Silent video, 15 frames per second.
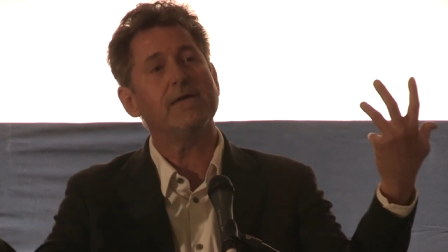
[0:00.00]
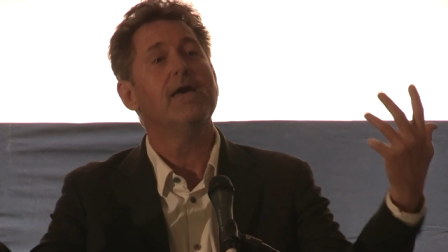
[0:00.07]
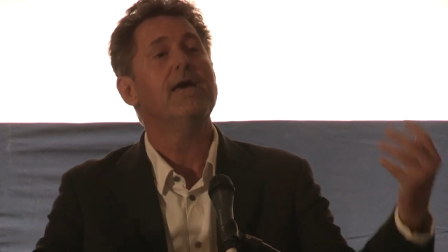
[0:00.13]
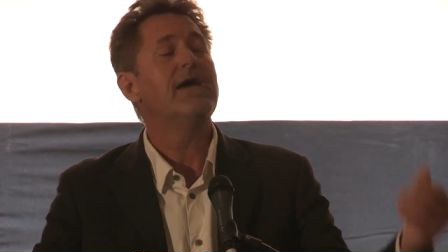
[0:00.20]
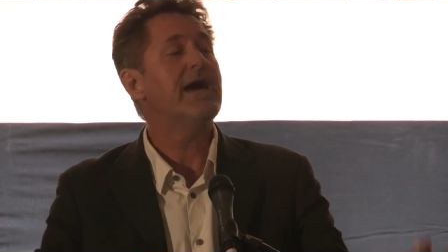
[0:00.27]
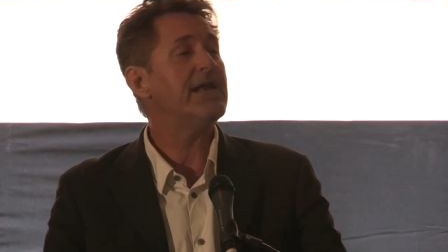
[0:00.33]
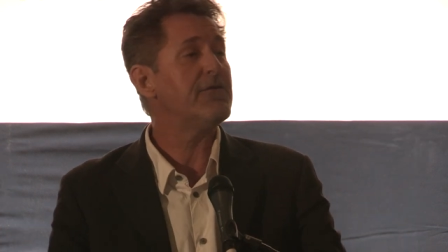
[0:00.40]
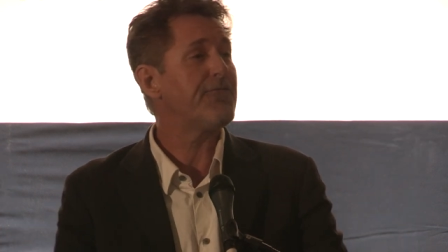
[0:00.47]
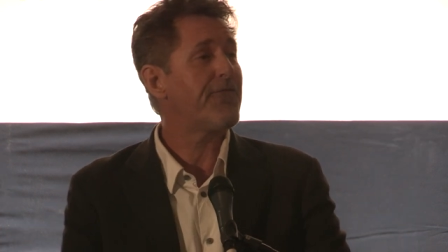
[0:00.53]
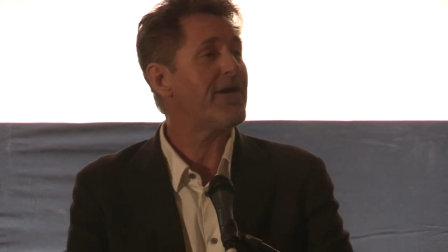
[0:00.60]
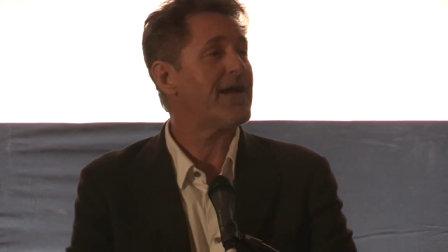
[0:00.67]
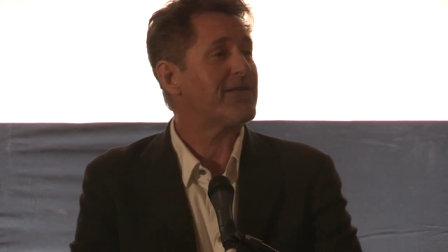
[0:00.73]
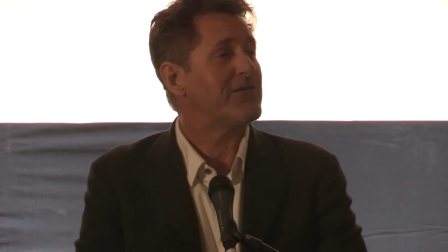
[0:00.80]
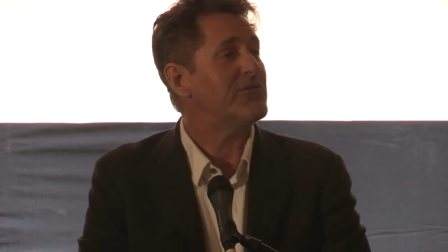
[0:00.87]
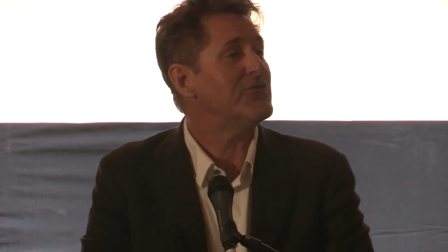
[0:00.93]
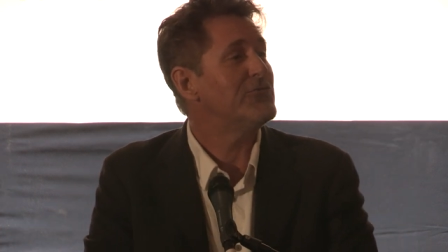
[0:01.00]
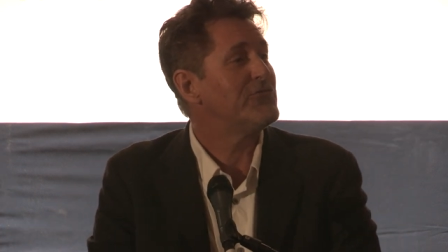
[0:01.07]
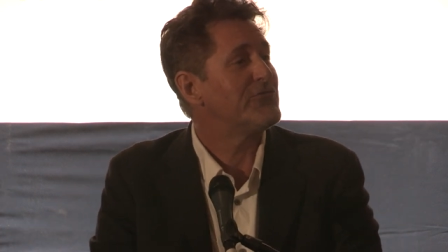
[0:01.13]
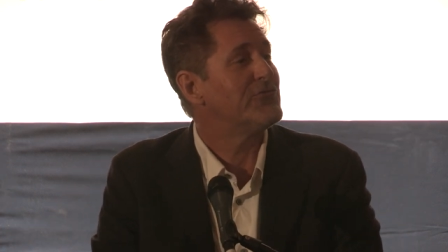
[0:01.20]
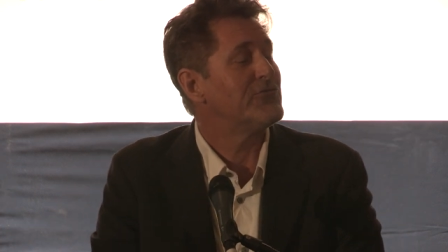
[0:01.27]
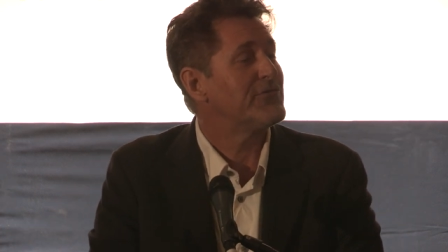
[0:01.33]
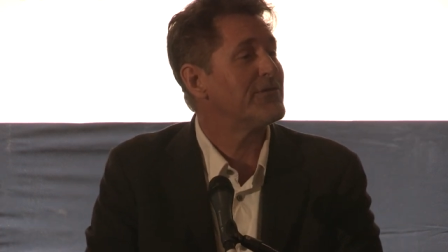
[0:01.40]
and in fact
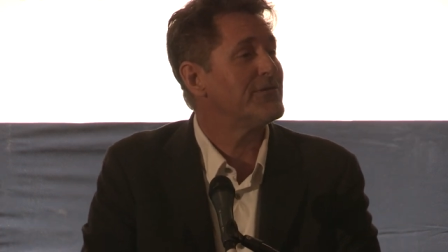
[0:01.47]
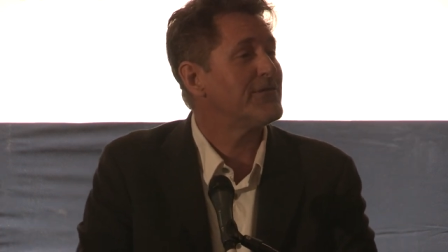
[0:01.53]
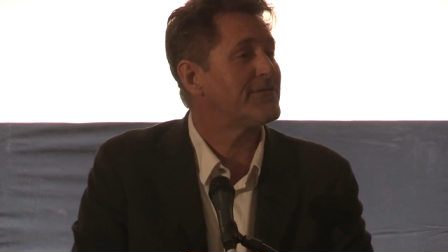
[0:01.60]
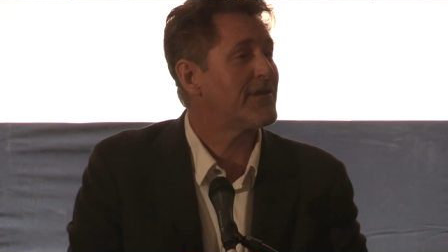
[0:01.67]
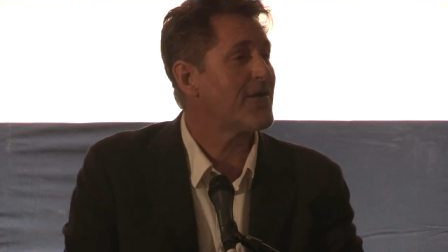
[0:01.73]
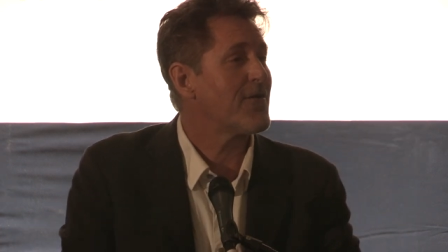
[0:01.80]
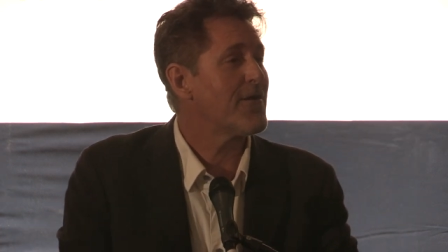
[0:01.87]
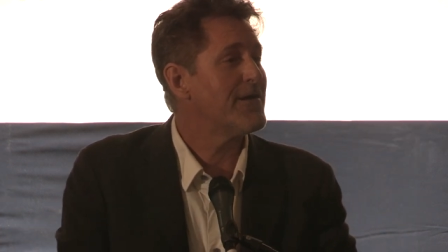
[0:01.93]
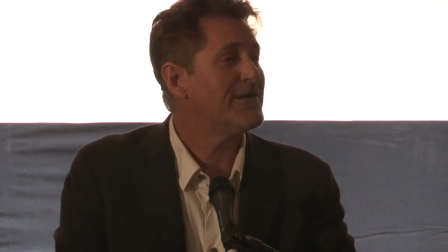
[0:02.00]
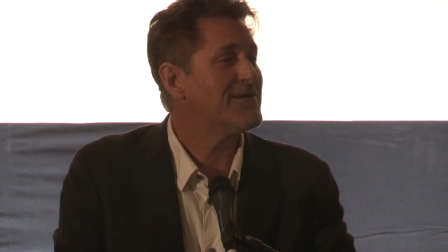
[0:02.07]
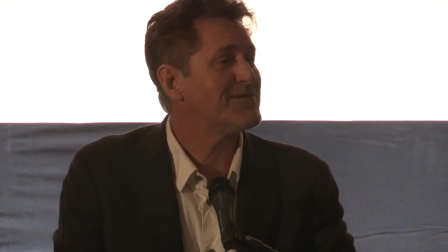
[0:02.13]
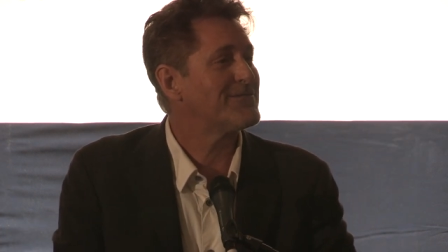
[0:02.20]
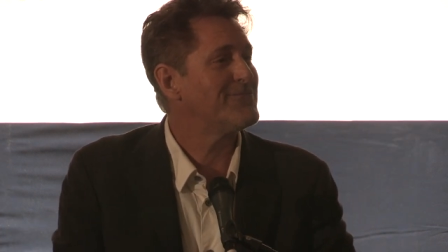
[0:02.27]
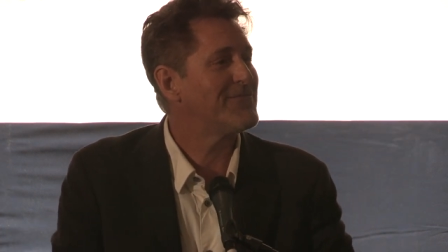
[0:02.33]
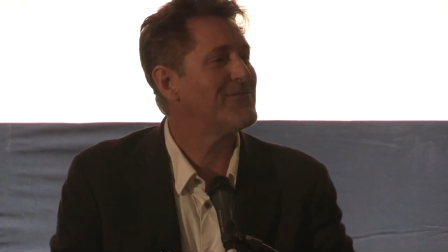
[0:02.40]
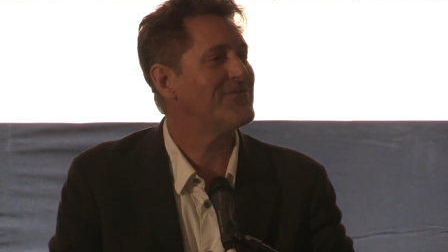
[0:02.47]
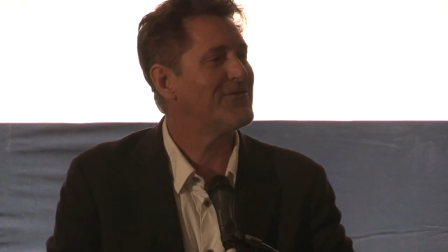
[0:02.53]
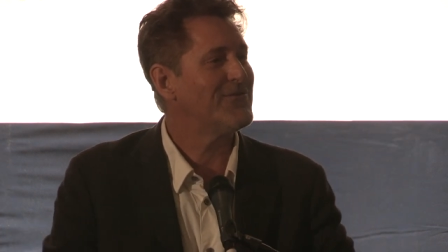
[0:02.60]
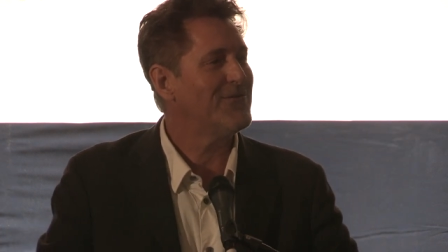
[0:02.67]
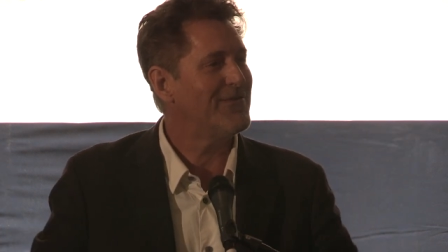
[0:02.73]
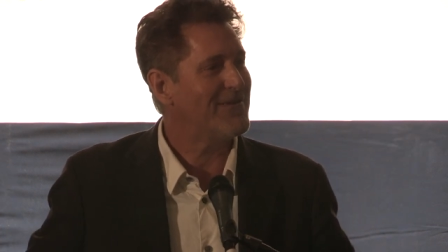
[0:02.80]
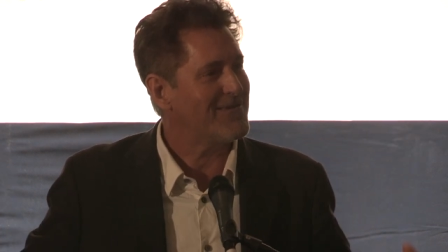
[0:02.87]
use utilitarianism to
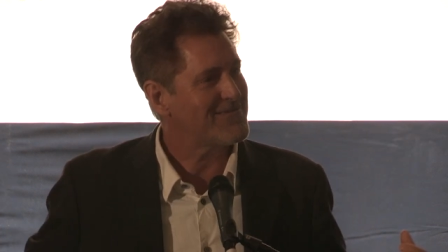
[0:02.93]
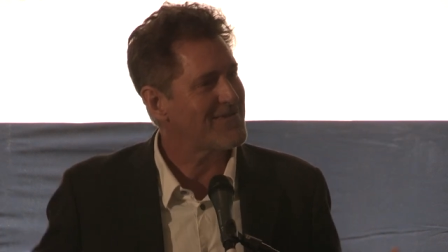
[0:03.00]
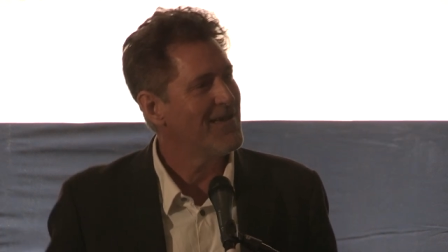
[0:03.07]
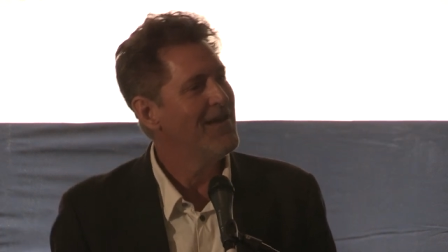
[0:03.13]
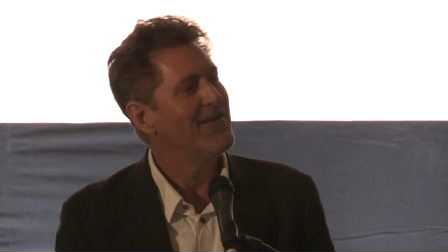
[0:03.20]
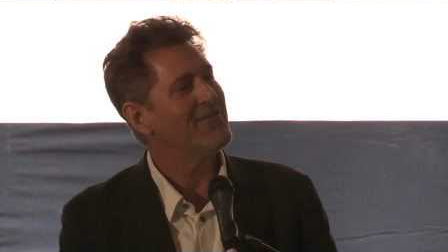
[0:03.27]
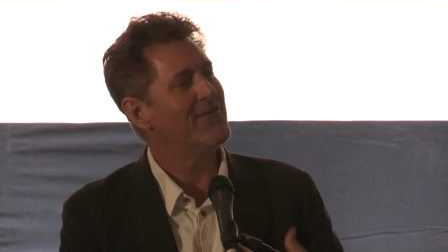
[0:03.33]
do this.